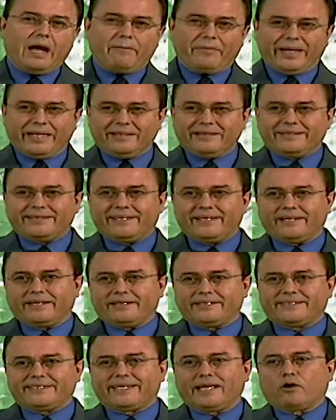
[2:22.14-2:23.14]
The mind
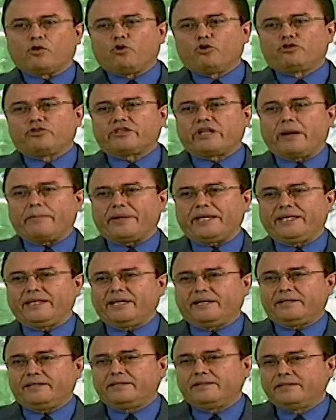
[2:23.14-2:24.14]
becomes
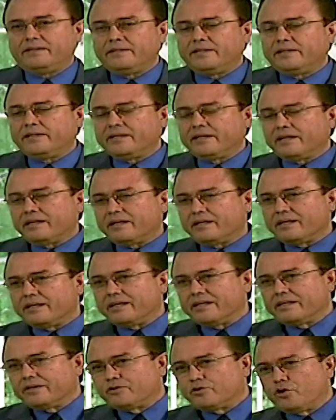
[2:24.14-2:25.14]
contaminated.
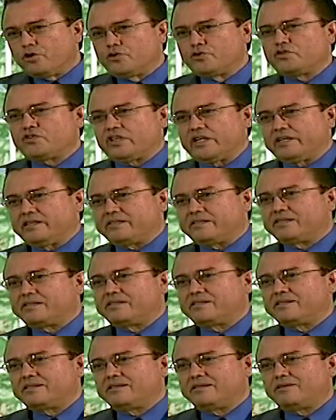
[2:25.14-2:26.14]
And then
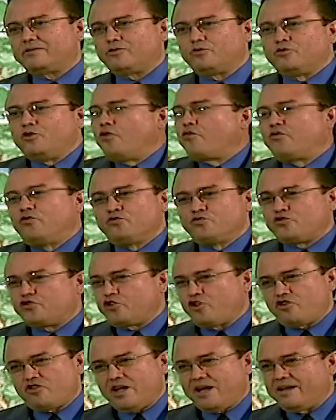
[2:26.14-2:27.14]
you do not
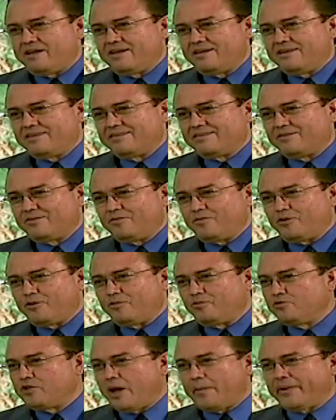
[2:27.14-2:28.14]
function
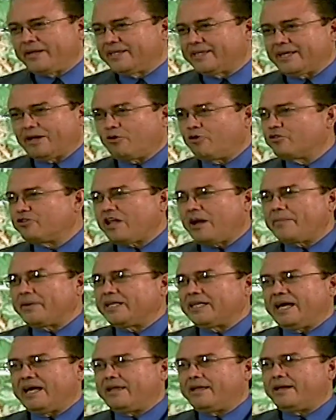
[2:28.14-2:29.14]
with a contaminated
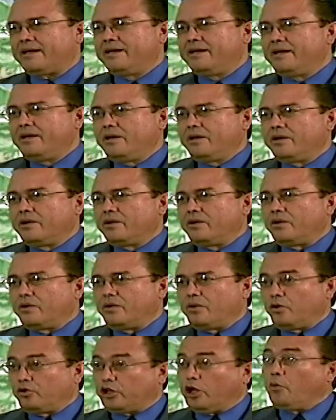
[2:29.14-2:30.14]
mind,
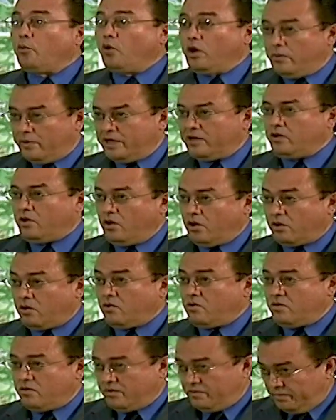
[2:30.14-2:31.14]
or you go
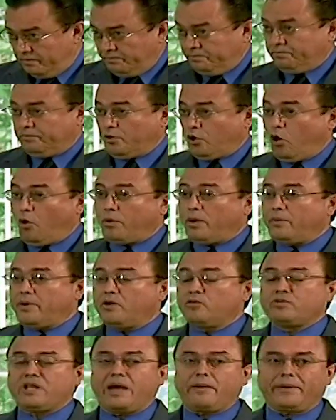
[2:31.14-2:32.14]
crazy, or
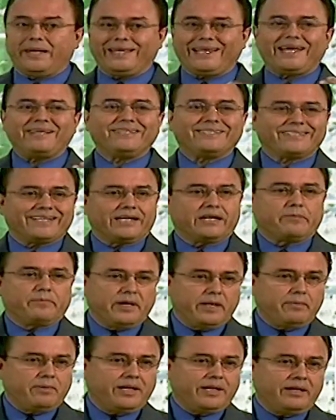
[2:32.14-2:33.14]
you live a useless
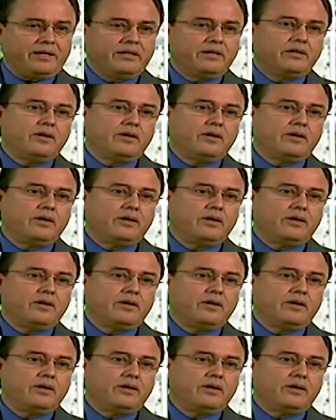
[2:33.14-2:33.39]
life.